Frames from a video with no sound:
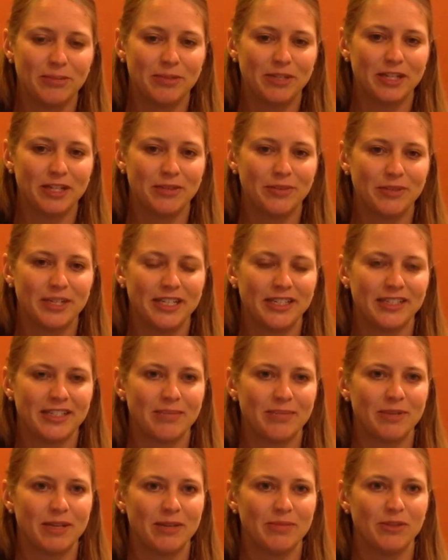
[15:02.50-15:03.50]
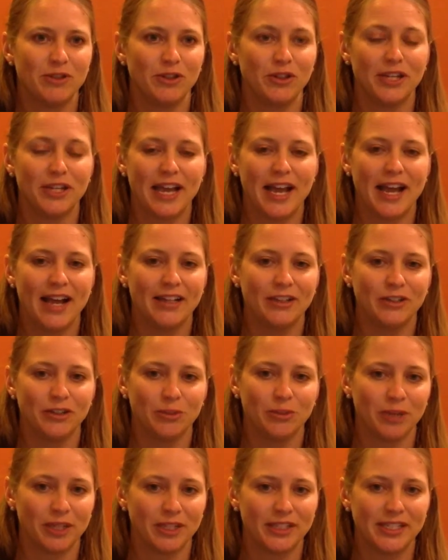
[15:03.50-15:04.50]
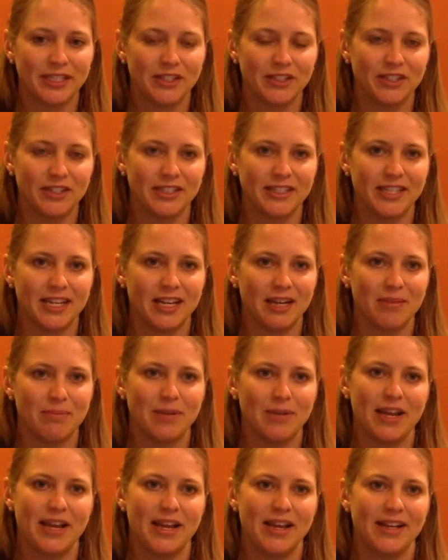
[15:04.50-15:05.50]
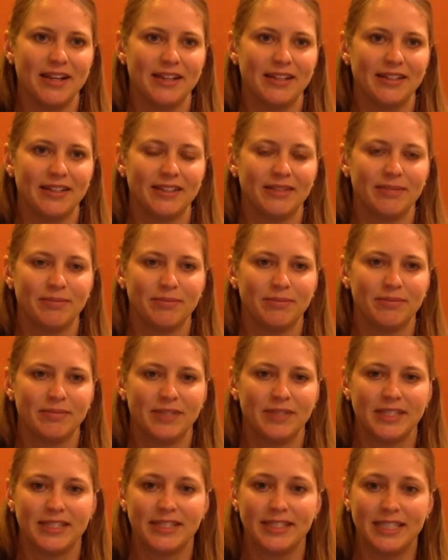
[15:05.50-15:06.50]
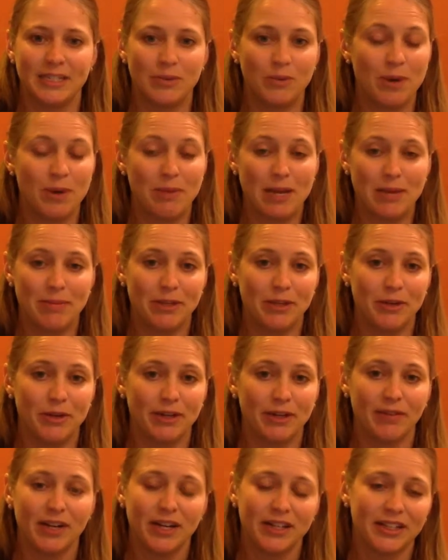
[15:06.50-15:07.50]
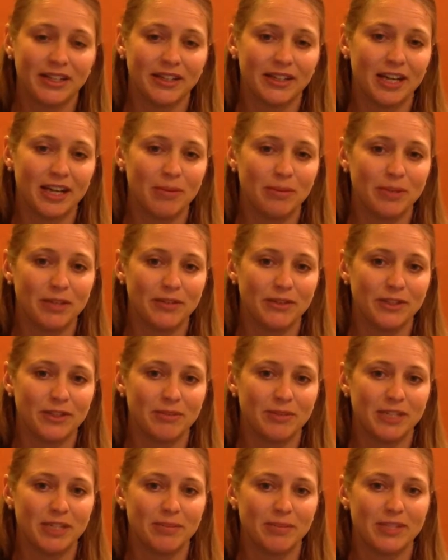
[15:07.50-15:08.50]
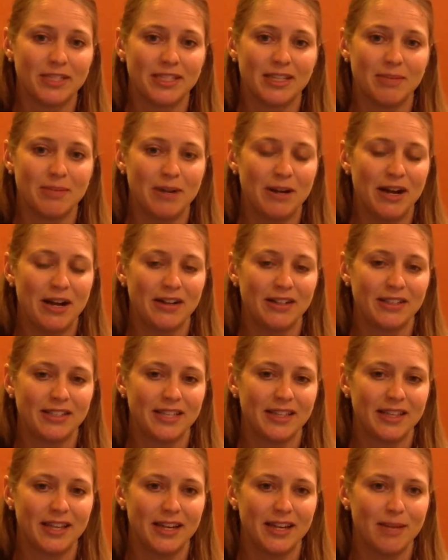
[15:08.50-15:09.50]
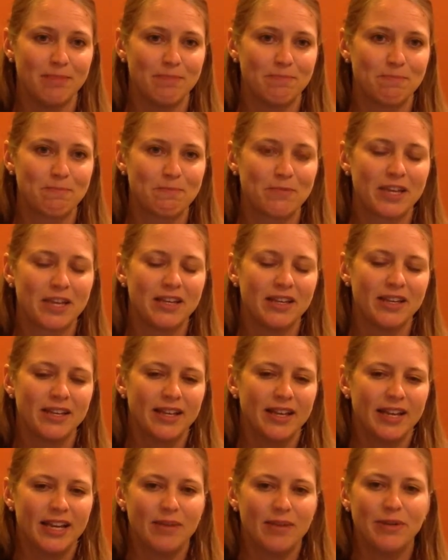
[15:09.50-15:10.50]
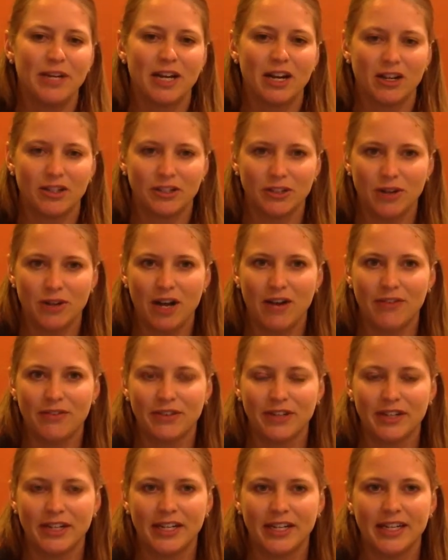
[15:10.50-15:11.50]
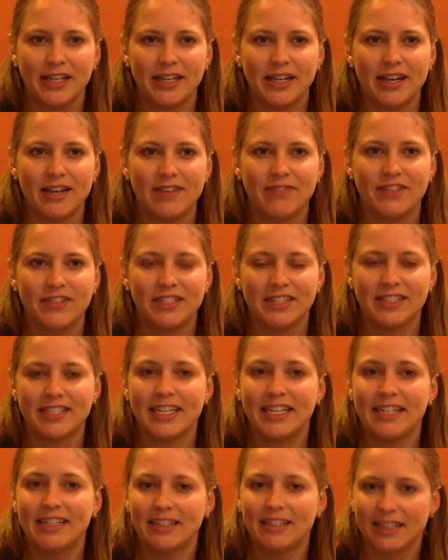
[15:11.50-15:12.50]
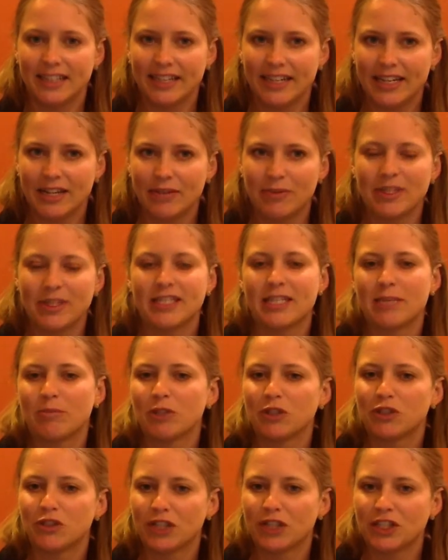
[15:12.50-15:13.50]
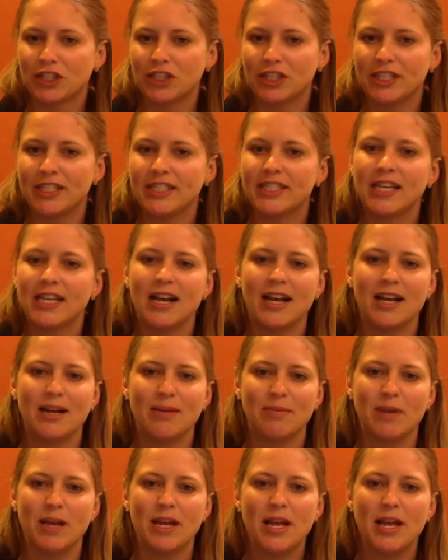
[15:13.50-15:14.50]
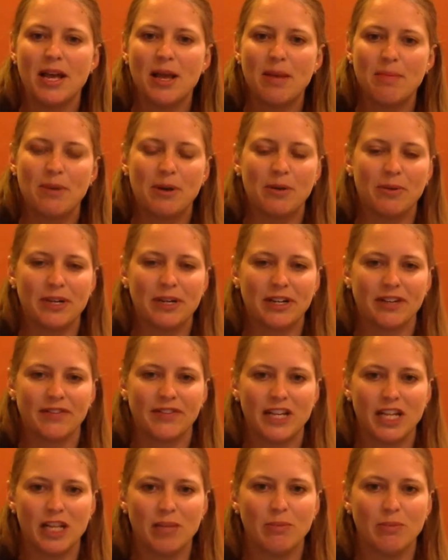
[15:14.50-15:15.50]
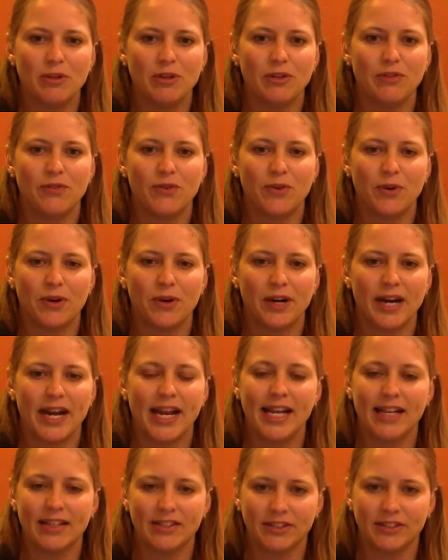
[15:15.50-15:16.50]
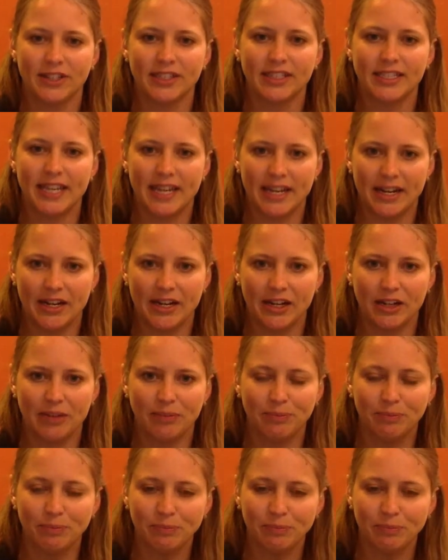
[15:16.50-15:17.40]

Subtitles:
because we can sometimes look at your workstation setup and see what might be going wrong there and help give you some tips about how to set that up. And we are also offering visits in clinic with some restrictions, but we are available for hands-on care